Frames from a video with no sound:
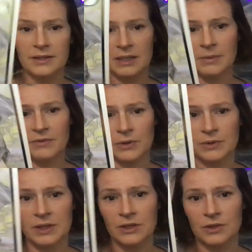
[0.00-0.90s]
Some of
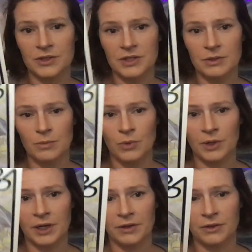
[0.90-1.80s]
you, you're still
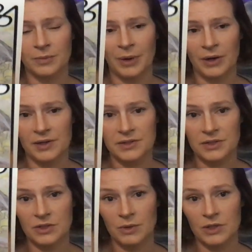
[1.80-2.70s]
mourning a third party
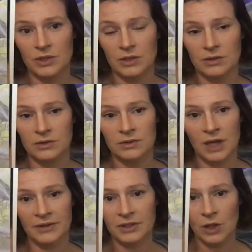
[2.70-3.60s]
situation.
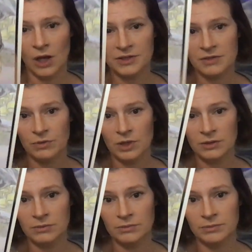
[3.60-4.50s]
Not the loss of
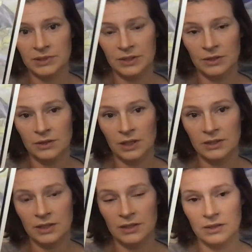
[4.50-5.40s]
one, but the
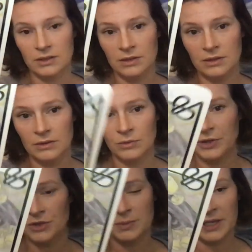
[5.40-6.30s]

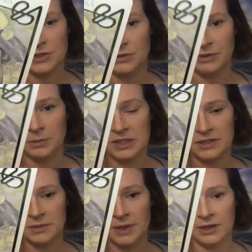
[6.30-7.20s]
whether it's masculine feminine
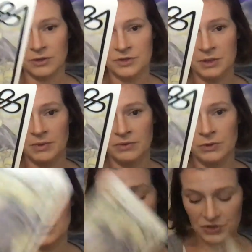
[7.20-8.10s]
doesn't matter. Some of
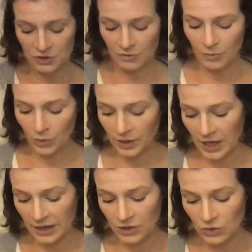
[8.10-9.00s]
you are still
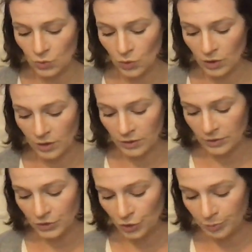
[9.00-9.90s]
mourning your
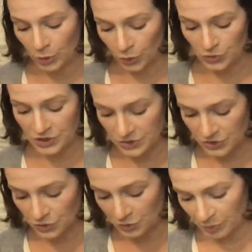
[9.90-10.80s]
your person's
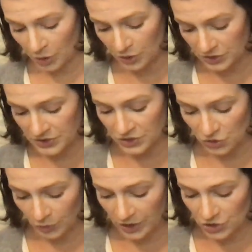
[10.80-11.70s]
third party
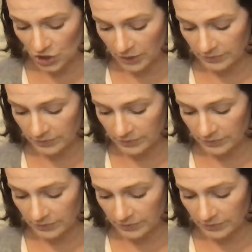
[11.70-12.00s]
situation.